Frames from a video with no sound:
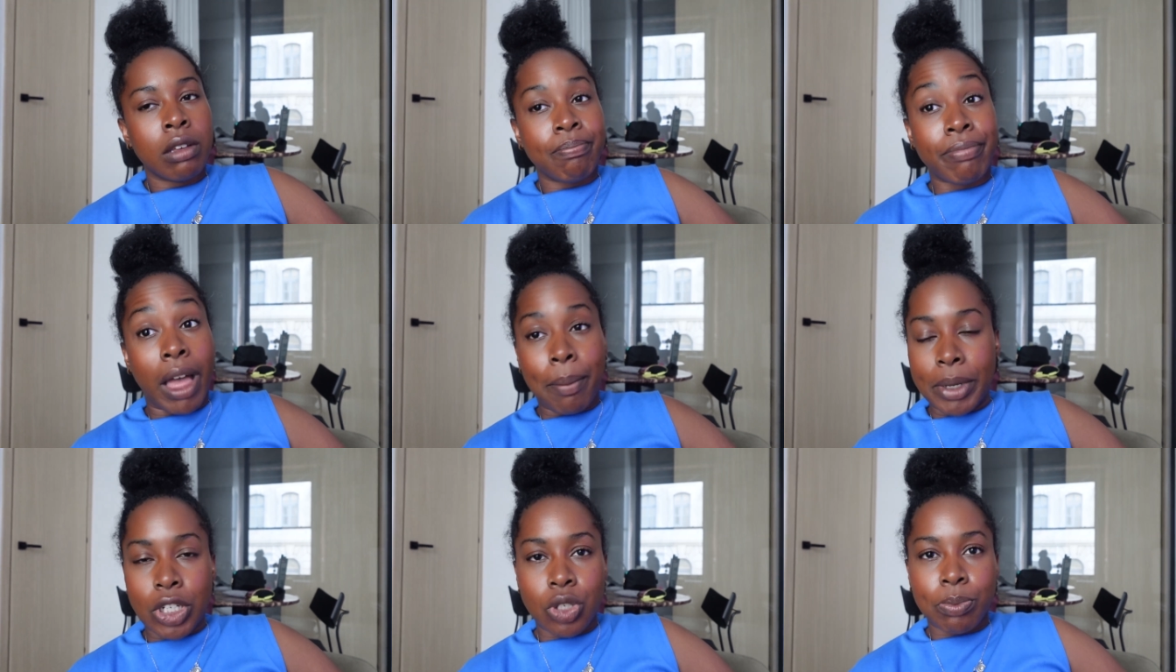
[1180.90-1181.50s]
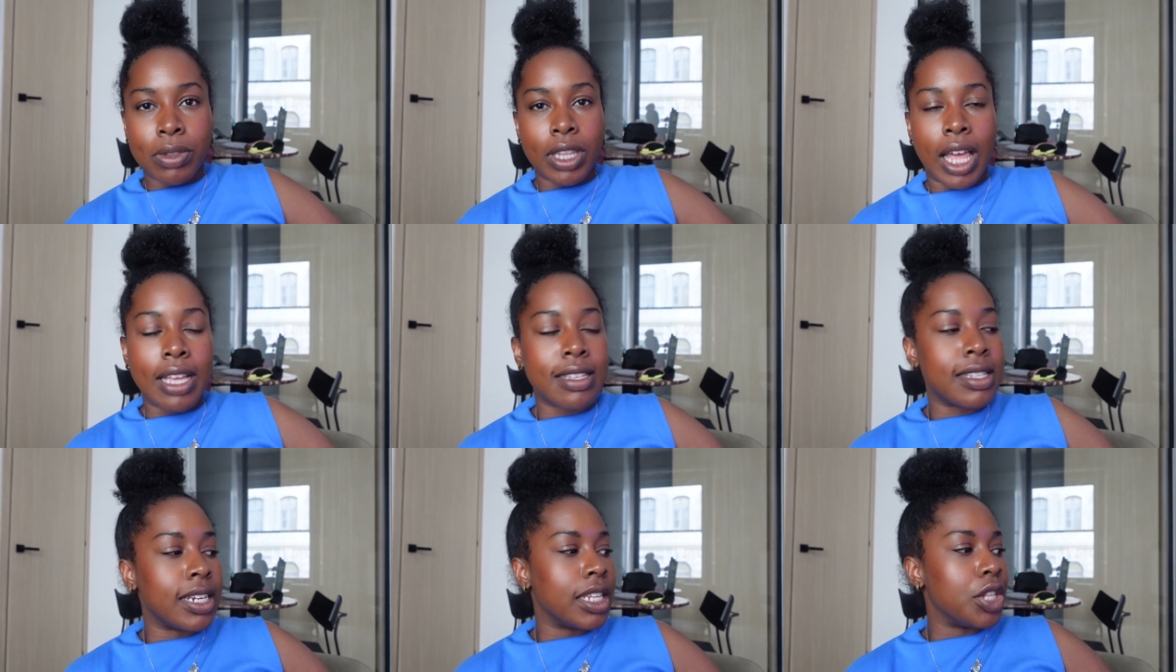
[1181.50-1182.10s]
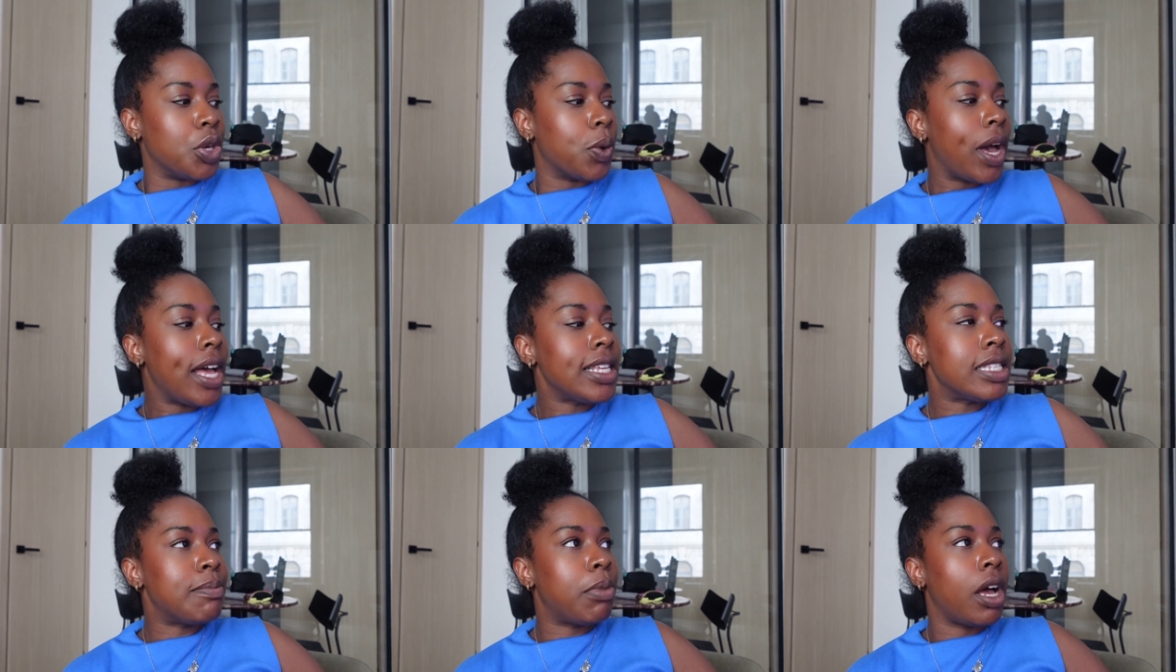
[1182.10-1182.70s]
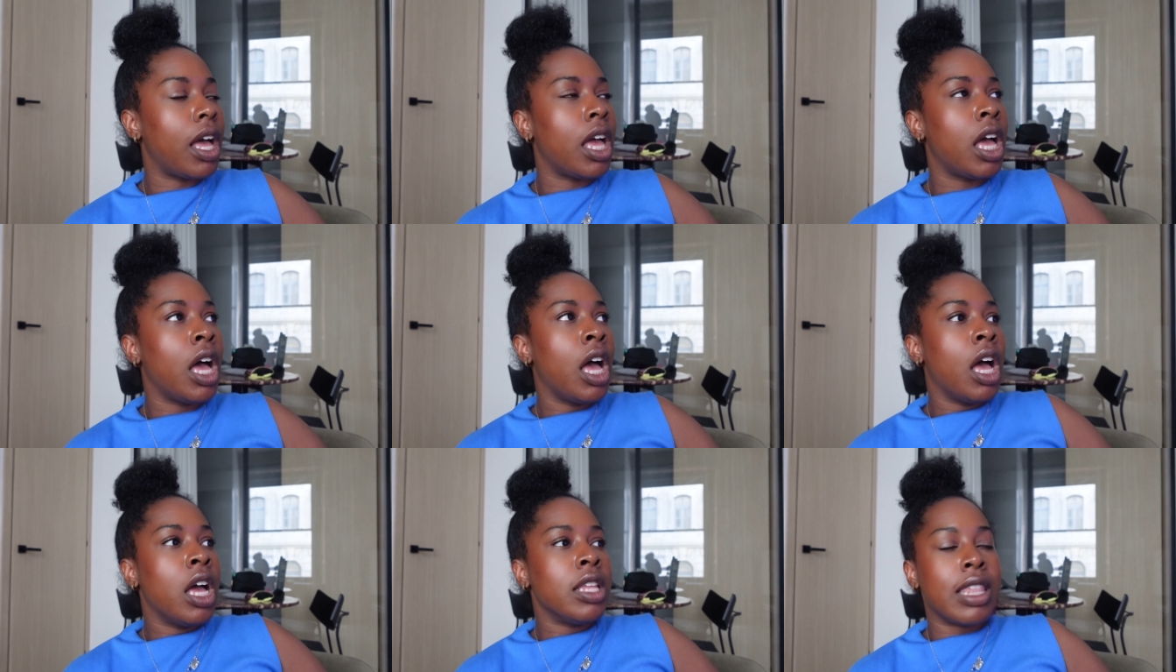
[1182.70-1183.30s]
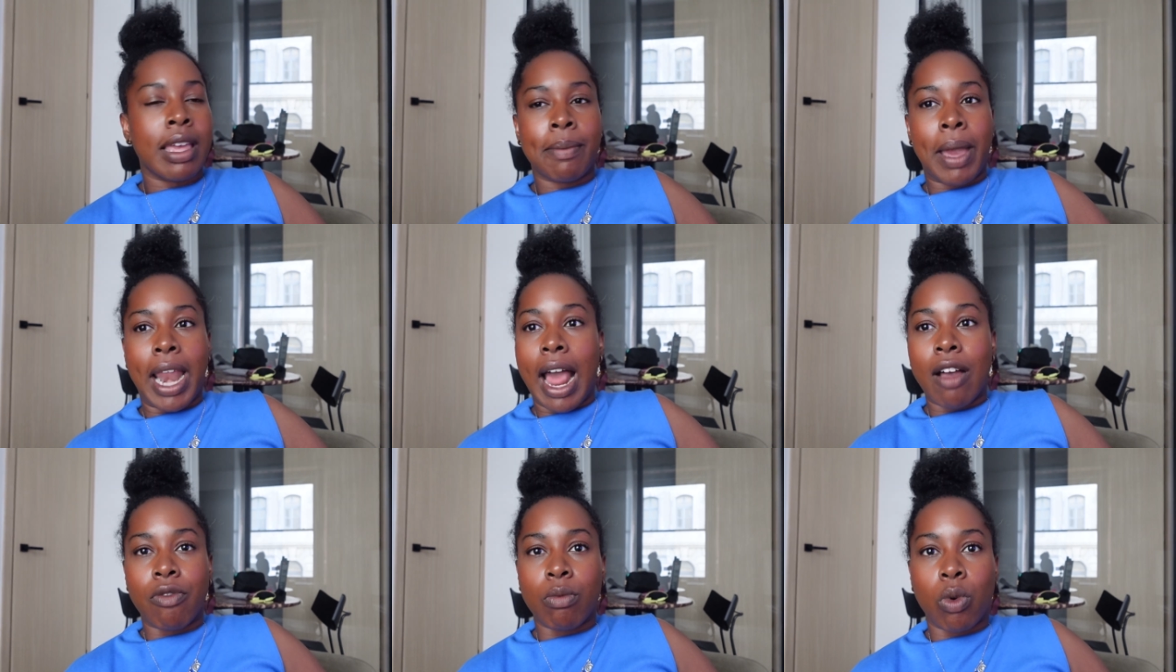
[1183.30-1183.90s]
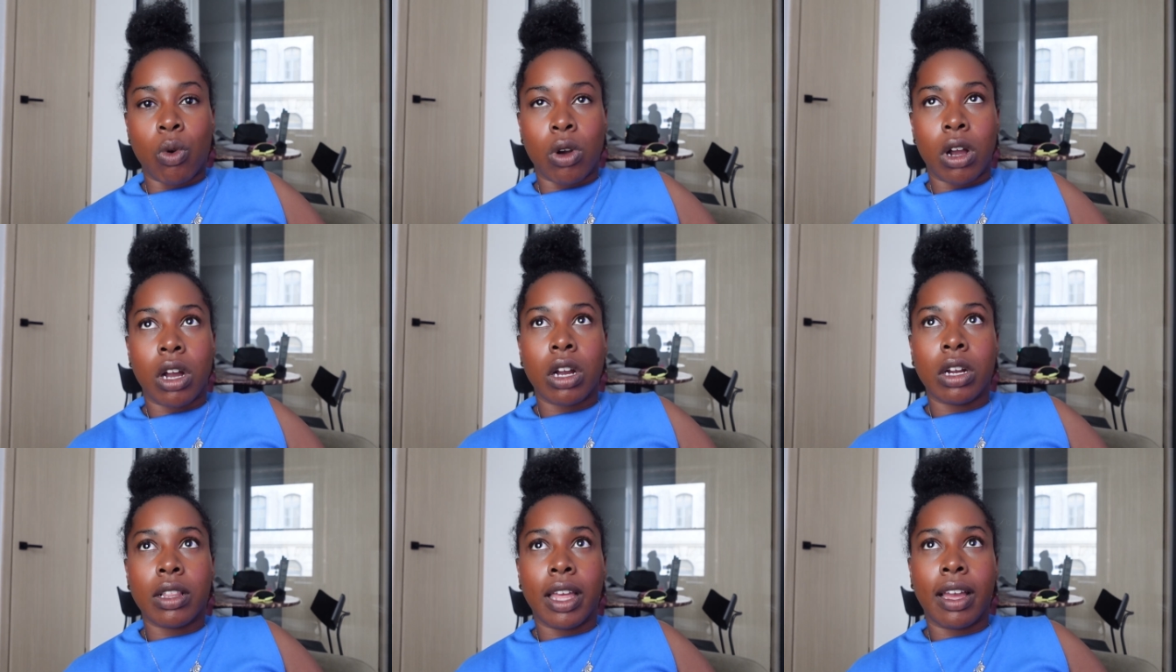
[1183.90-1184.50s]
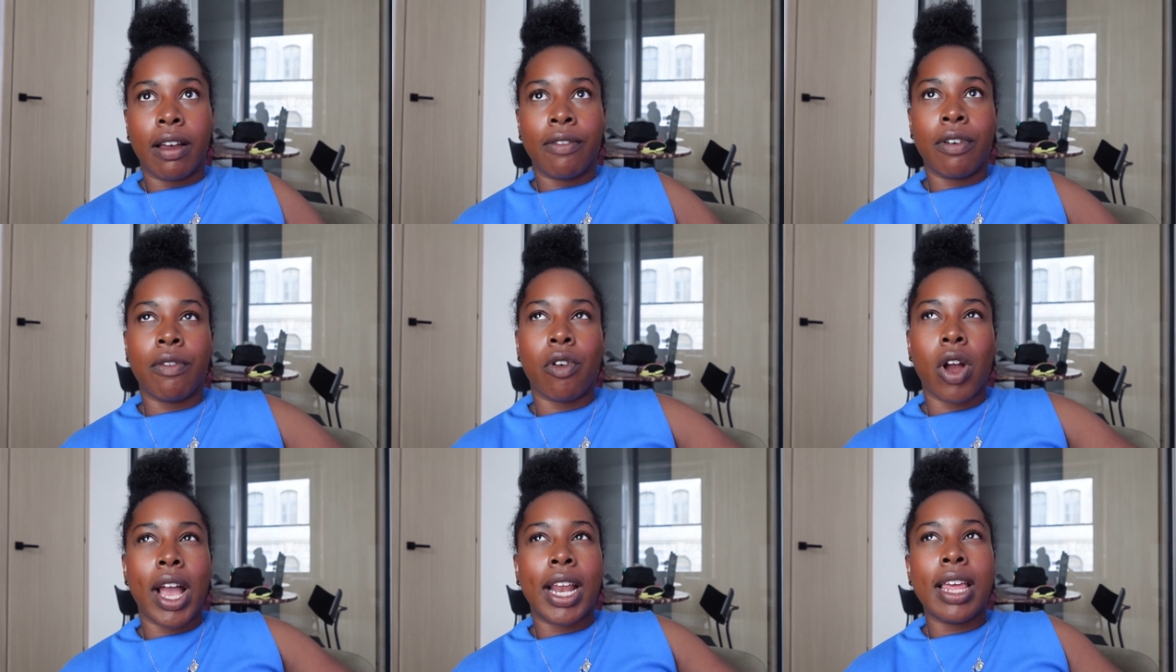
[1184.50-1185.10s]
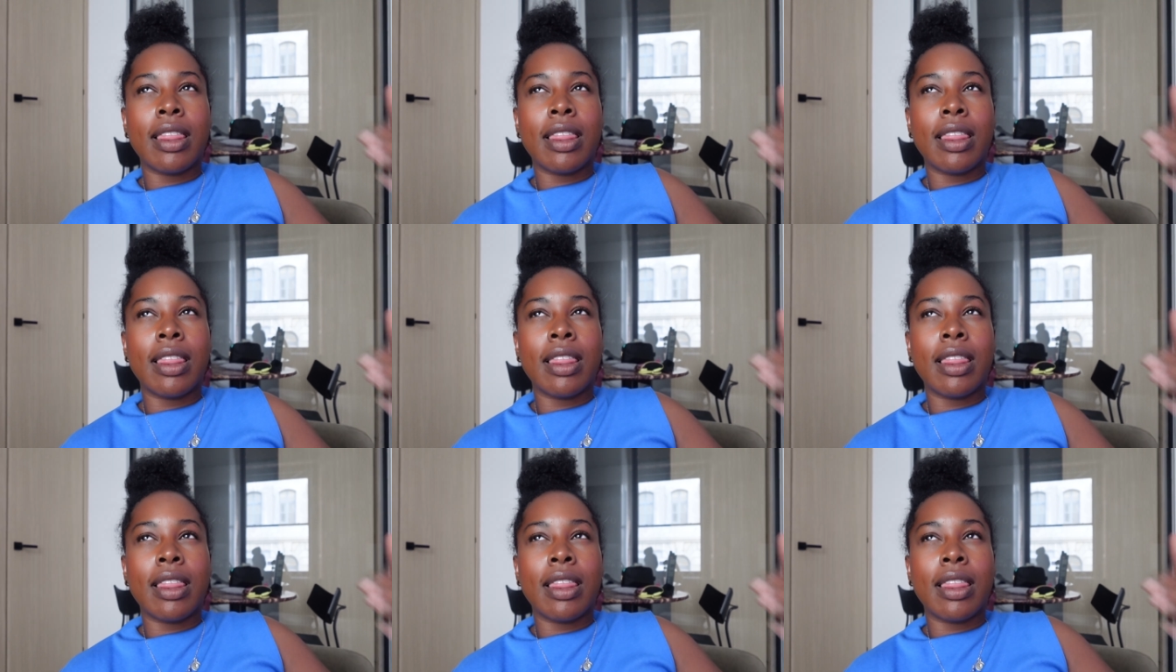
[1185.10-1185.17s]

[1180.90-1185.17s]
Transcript: that much less than in the US, but they might have more like of a variety.